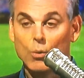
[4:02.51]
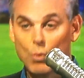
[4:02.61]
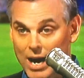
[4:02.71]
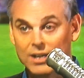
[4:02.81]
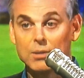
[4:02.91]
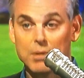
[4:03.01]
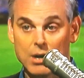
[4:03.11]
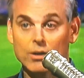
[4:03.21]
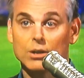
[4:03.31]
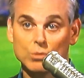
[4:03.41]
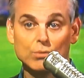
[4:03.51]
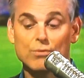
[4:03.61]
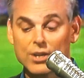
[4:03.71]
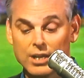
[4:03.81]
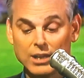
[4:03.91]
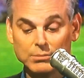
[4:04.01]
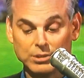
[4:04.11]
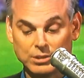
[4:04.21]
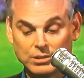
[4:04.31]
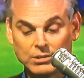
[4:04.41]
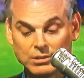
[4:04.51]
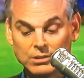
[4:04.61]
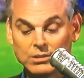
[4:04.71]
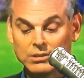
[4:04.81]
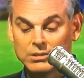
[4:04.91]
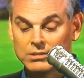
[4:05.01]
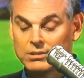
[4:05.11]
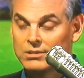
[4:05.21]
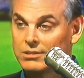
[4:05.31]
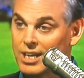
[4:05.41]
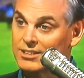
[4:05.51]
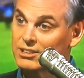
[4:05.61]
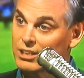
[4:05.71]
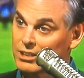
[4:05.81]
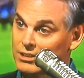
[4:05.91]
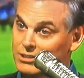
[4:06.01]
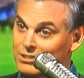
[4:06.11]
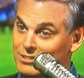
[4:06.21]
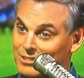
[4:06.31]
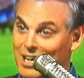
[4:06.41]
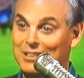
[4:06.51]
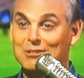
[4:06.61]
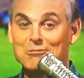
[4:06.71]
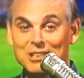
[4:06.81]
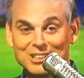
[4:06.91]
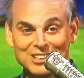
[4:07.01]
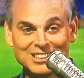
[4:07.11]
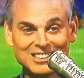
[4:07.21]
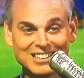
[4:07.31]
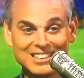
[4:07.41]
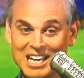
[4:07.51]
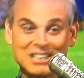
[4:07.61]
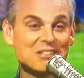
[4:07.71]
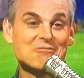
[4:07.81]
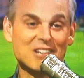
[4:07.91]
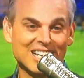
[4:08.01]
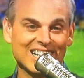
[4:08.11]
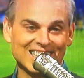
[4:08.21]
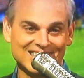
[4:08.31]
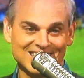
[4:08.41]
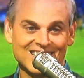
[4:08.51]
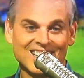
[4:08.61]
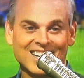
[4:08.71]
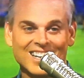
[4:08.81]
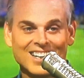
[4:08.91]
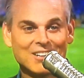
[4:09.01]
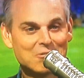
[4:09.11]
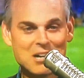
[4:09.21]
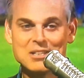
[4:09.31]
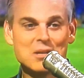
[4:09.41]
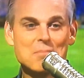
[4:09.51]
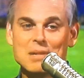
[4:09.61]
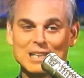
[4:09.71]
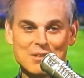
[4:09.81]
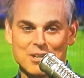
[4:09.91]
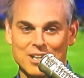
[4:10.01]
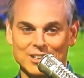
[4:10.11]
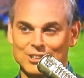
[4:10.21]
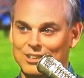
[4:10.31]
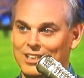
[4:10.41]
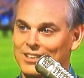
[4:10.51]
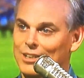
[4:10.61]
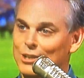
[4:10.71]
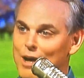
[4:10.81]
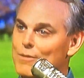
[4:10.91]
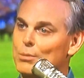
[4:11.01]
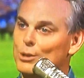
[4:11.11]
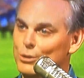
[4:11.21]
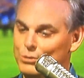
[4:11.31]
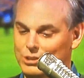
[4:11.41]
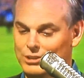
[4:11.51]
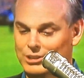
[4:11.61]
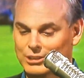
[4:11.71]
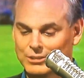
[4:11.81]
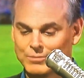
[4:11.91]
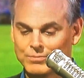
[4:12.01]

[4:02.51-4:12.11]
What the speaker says: Why did America root for the Cubs? Not the slickest, not the richest, not the winningest. Right in the middle of the country. Lovable losers.